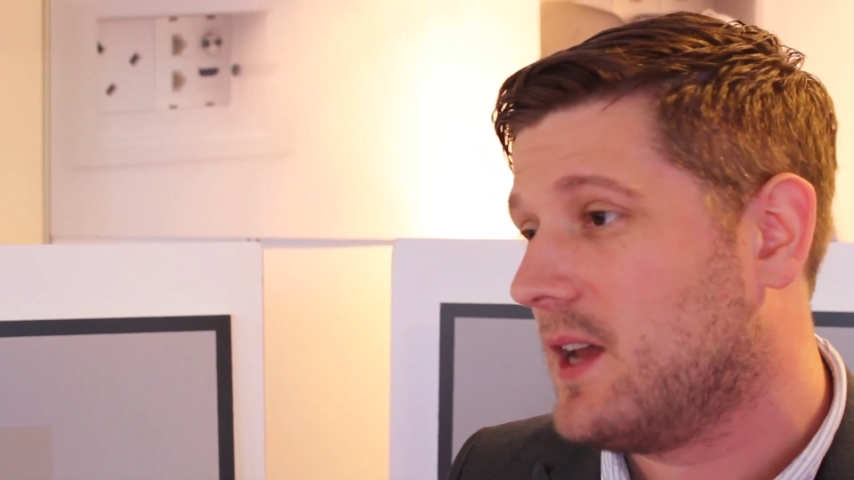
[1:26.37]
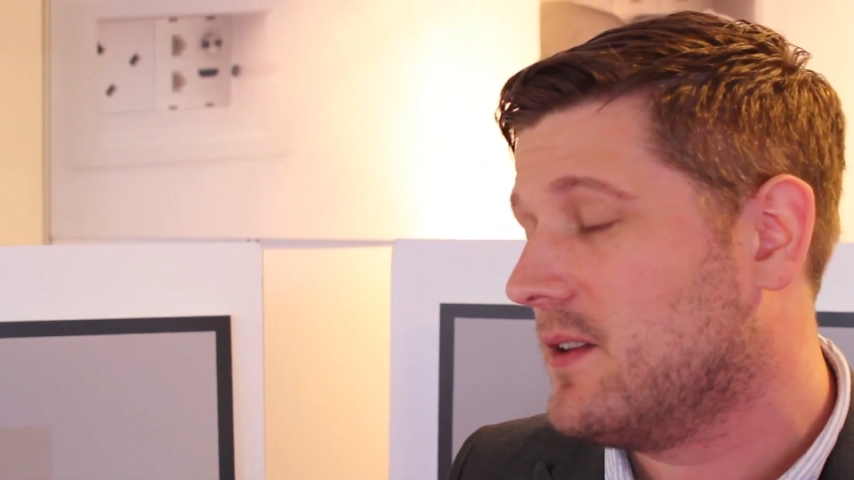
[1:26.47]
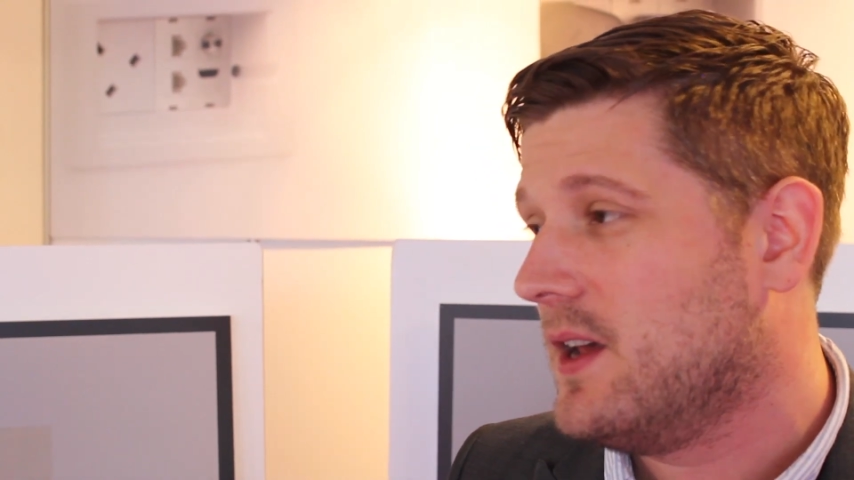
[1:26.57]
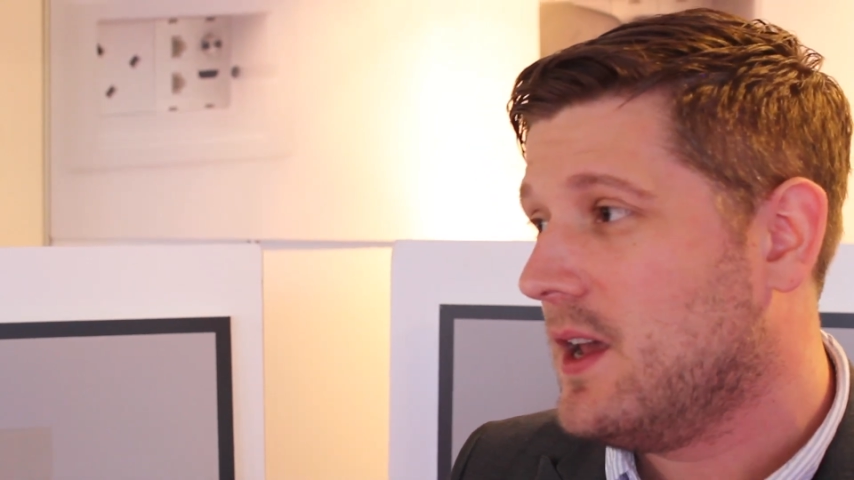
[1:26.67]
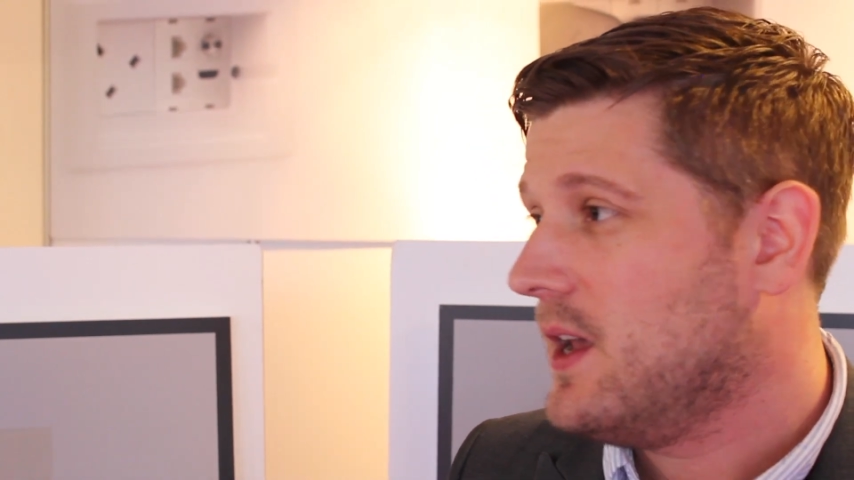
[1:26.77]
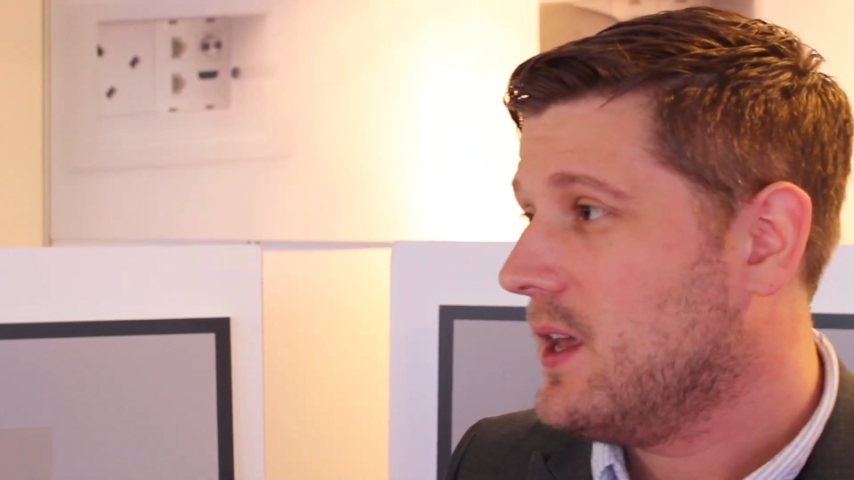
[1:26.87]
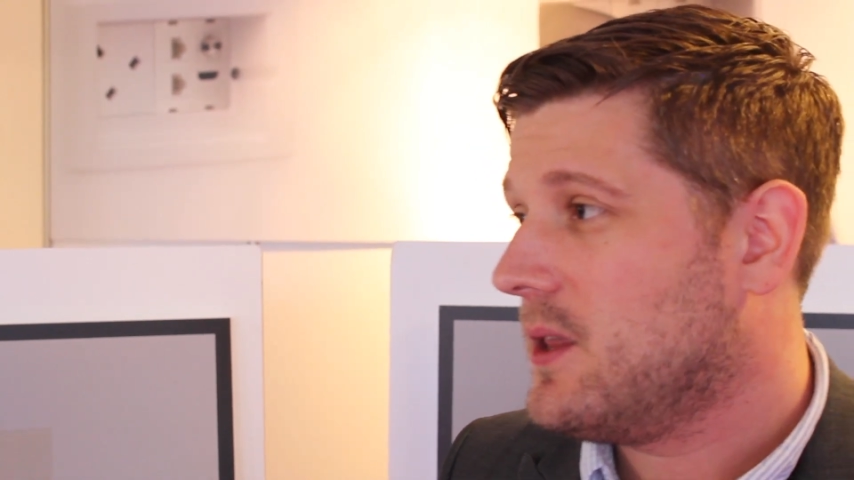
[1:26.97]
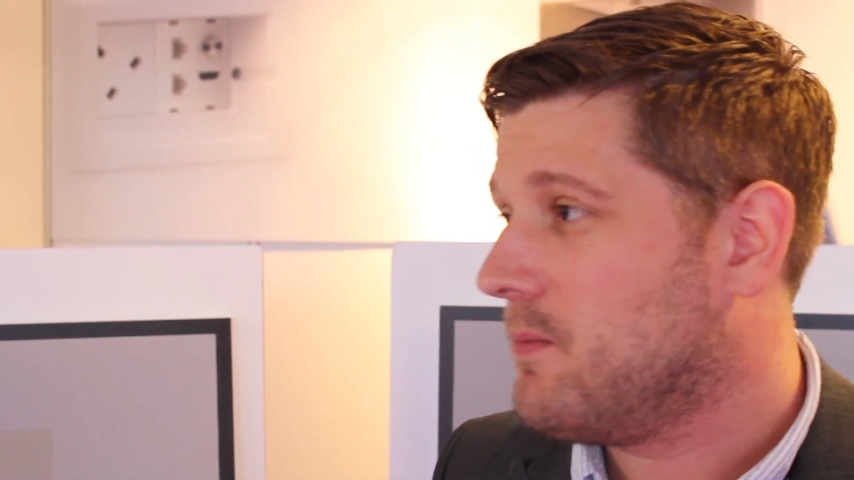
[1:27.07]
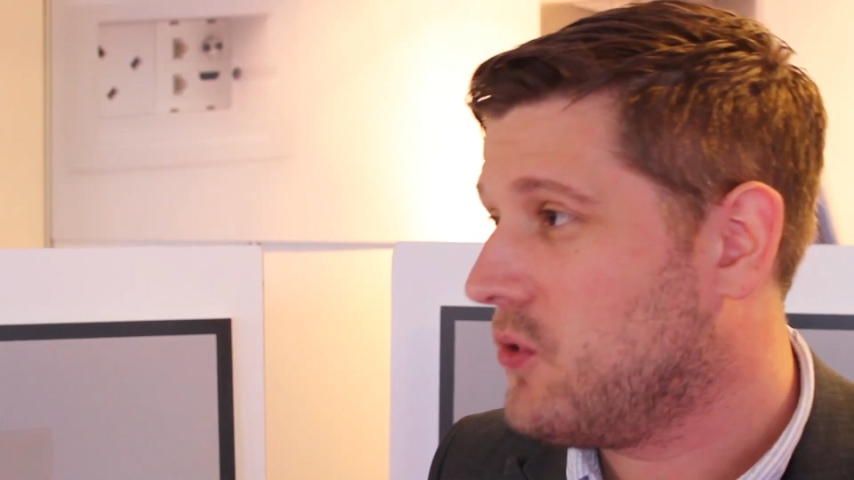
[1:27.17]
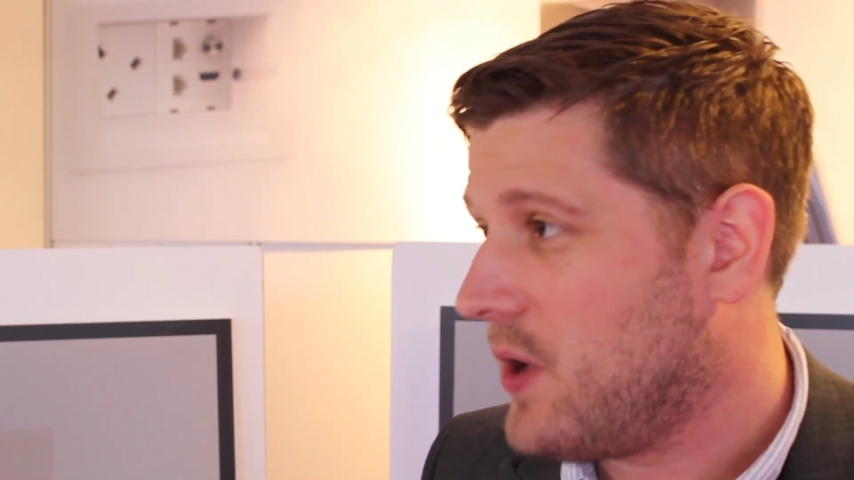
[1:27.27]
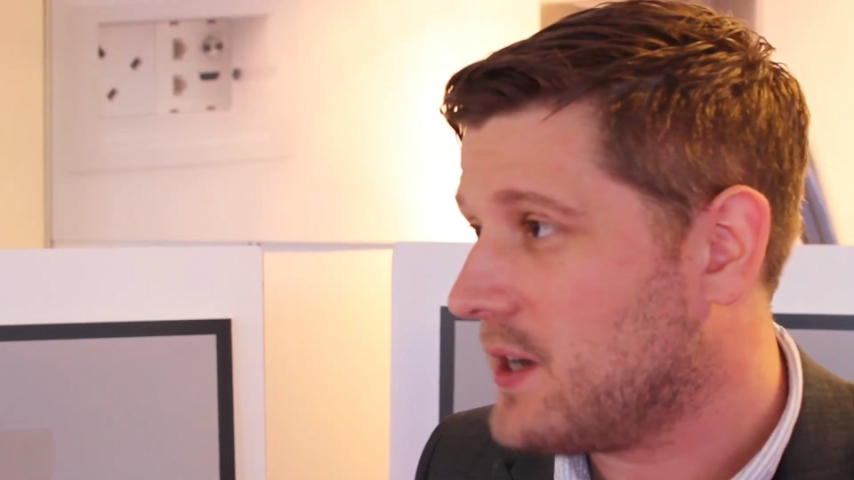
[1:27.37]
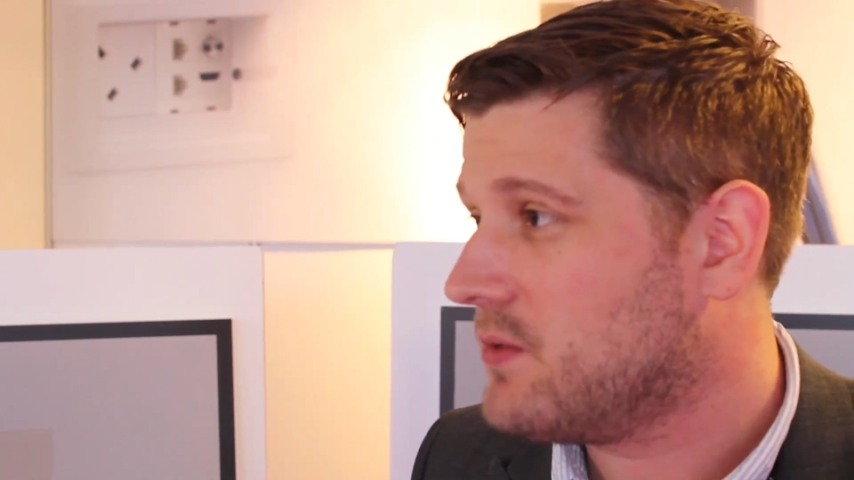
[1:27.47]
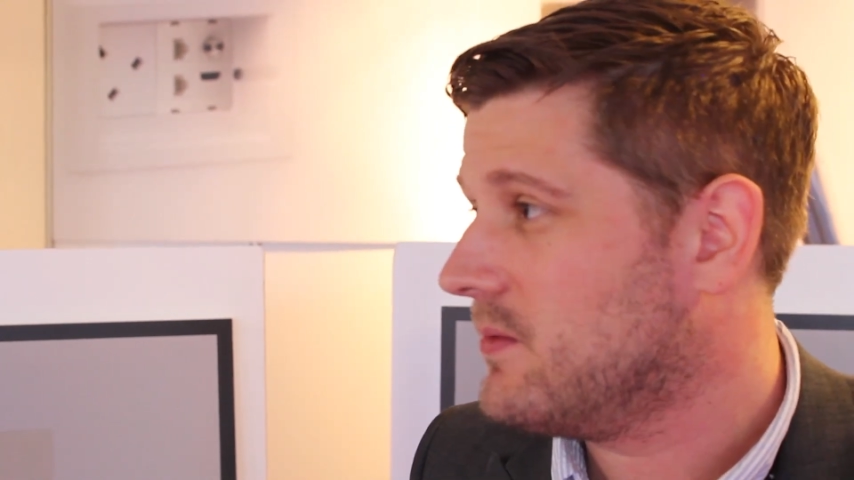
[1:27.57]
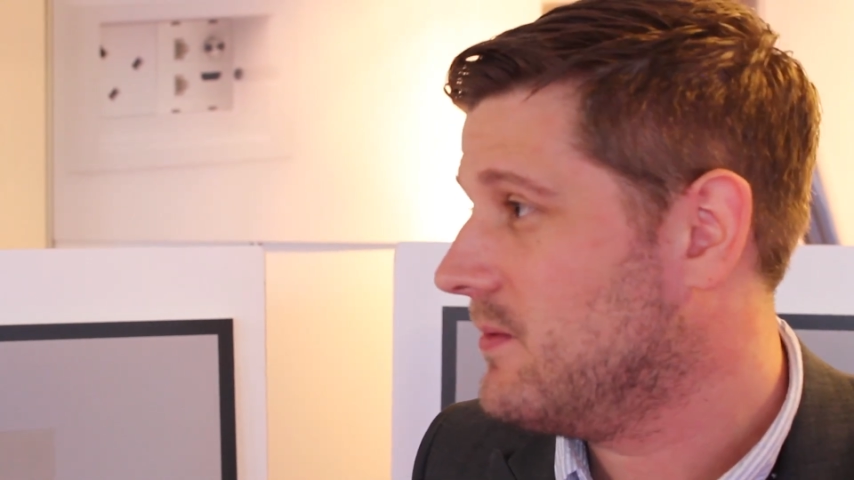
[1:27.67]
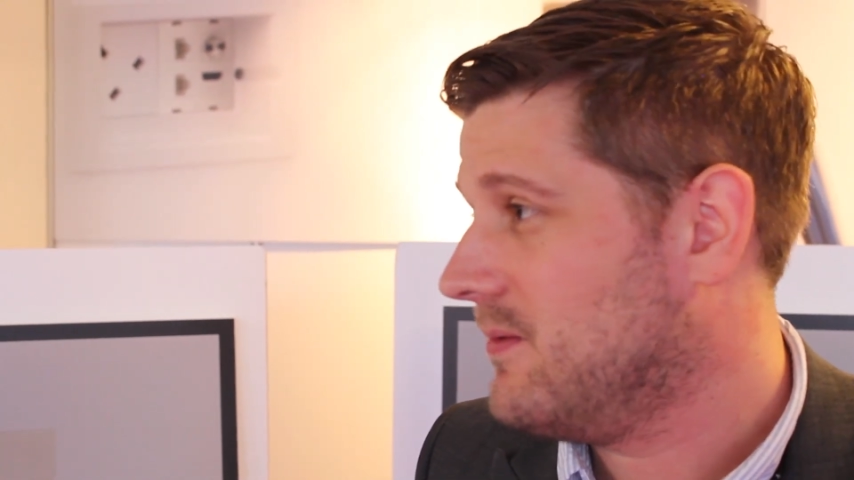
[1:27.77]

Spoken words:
And the products